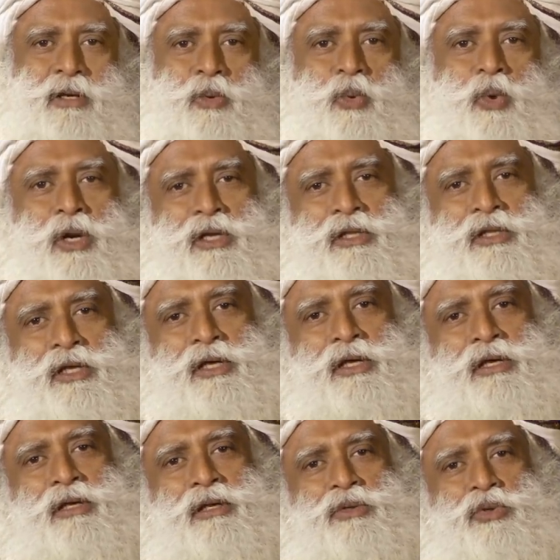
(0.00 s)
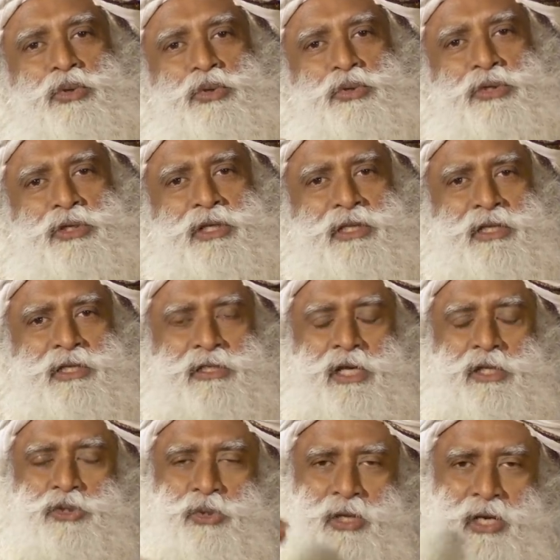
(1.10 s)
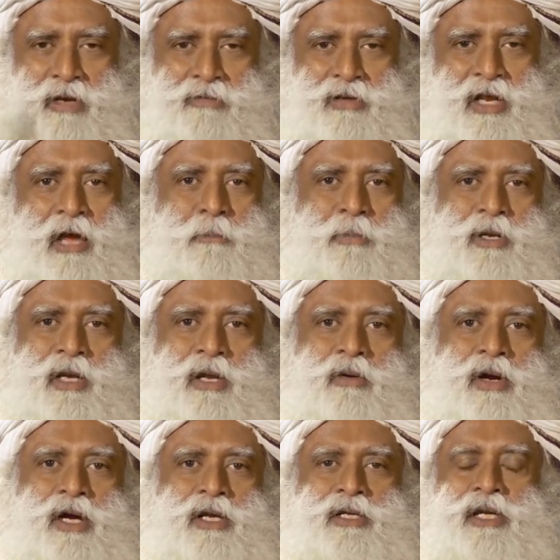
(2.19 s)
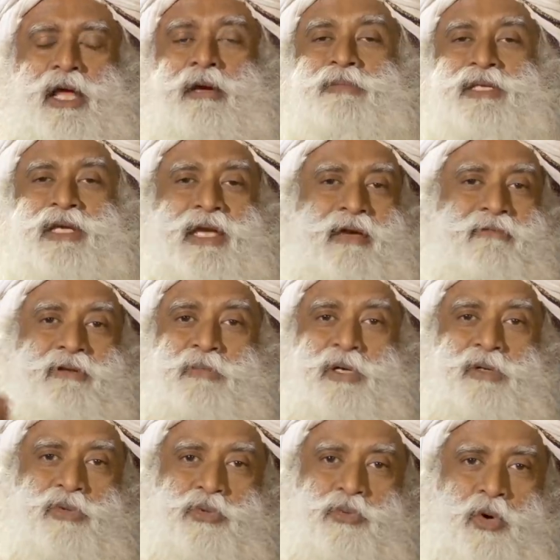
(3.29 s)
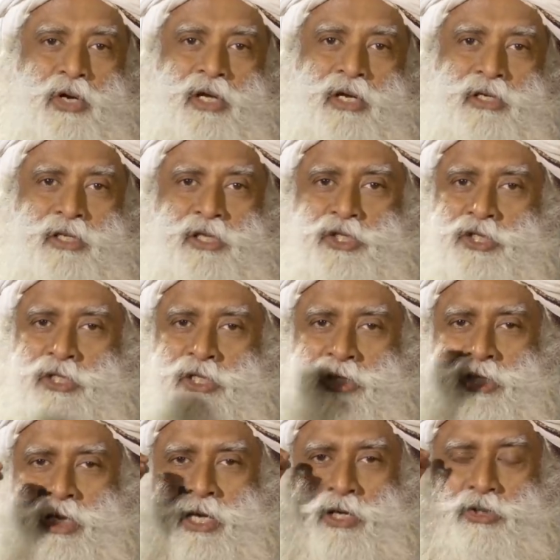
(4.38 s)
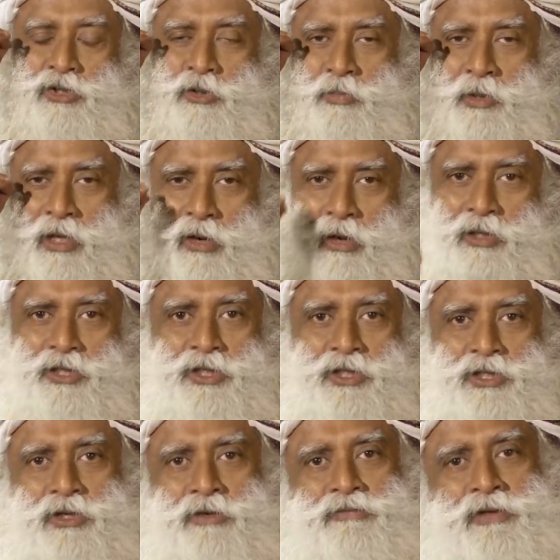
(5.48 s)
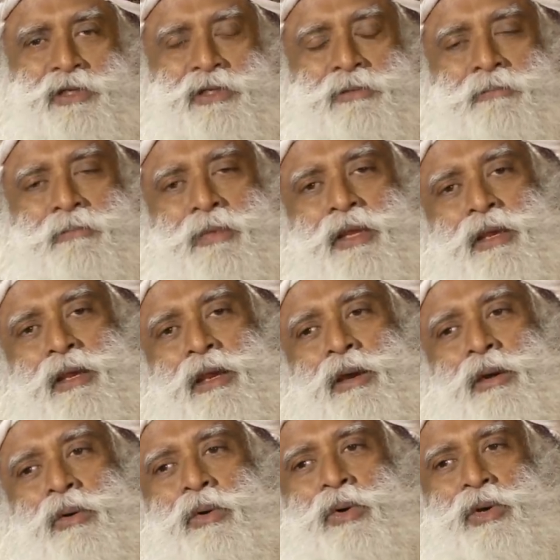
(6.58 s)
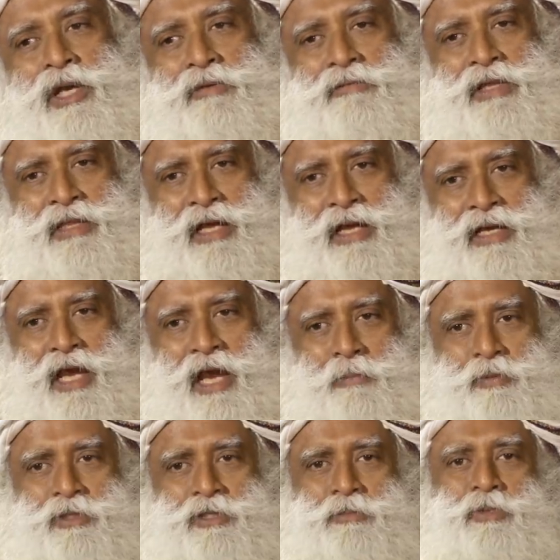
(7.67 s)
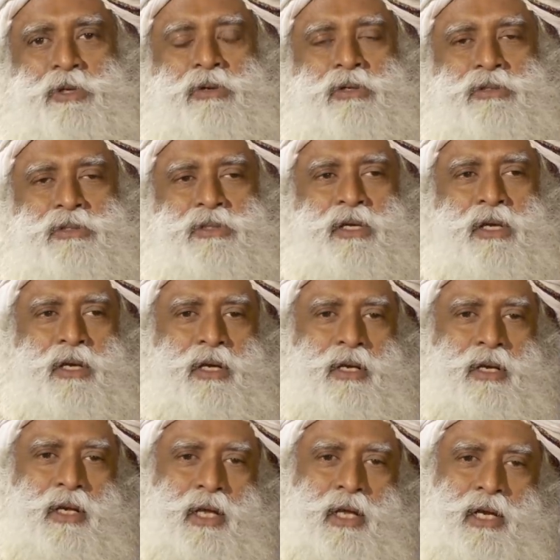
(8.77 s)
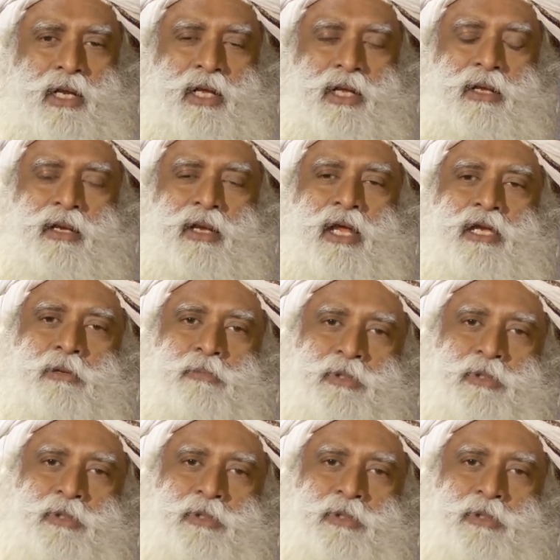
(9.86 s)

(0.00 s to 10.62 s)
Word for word: What are the two to three things that should never happen in our country? I'm saying everybody who's walking on the street should be conscious of it. Only when that happens, because nearly ninety